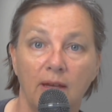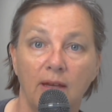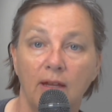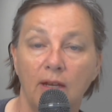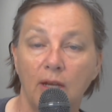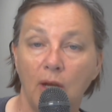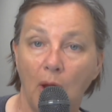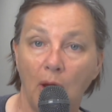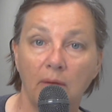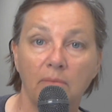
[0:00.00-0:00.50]

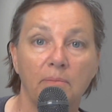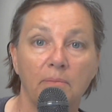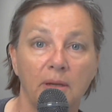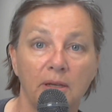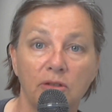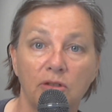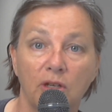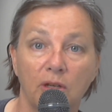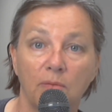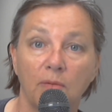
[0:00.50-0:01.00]
not
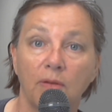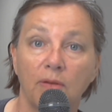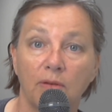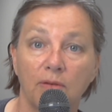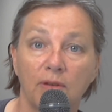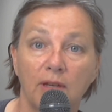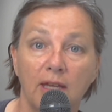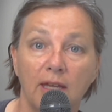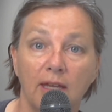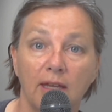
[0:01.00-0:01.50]
pinching with your
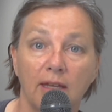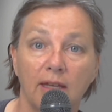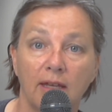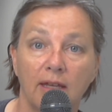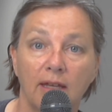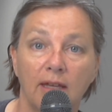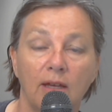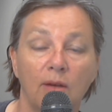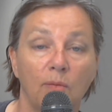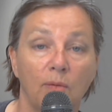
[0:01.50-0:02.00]
knee.
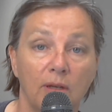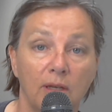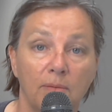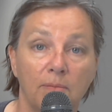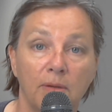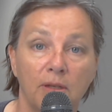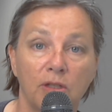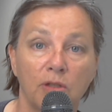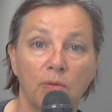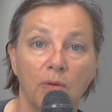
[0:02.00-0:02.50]
When you
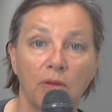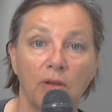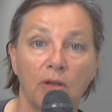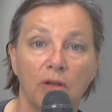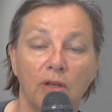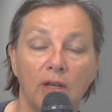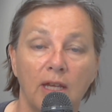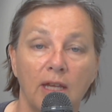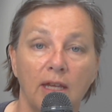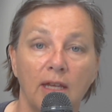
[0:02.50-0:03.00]
pinch with your
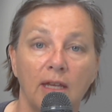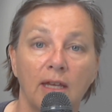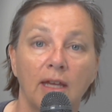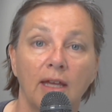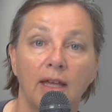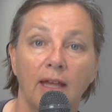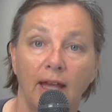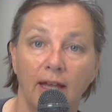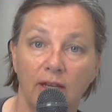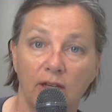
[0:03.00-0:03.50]
knee
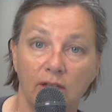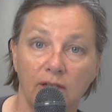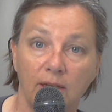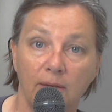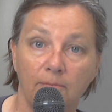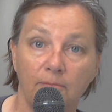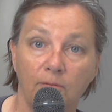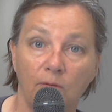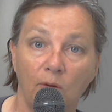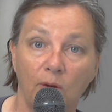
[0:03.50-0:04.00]
and you
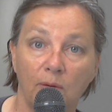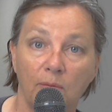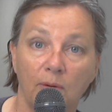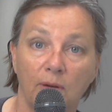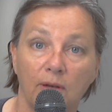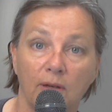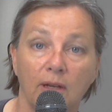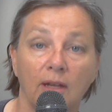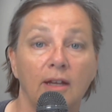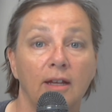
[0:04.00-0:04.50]
tip
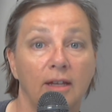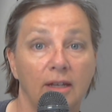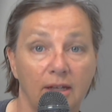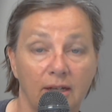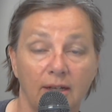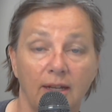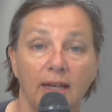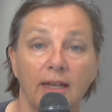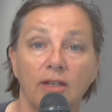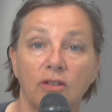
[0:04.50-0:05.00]
forward,
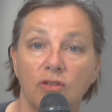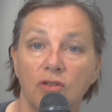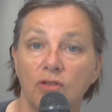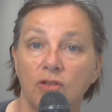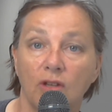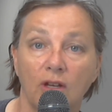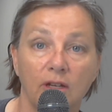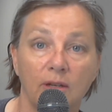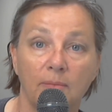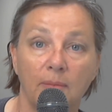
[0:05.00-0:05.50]
your leg is
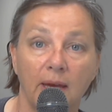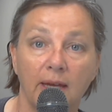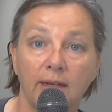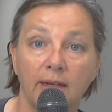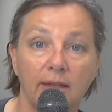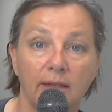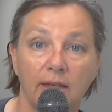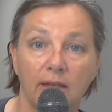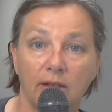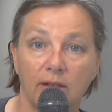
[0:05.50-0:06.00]
just
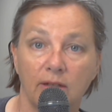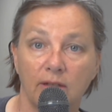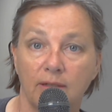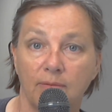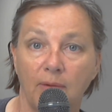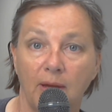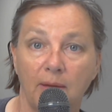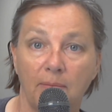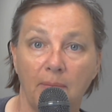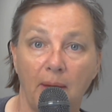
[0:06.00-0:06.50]
automatically going to
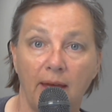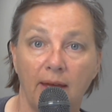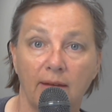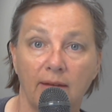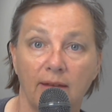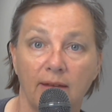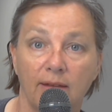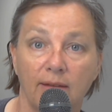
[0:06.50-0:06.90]
swing back.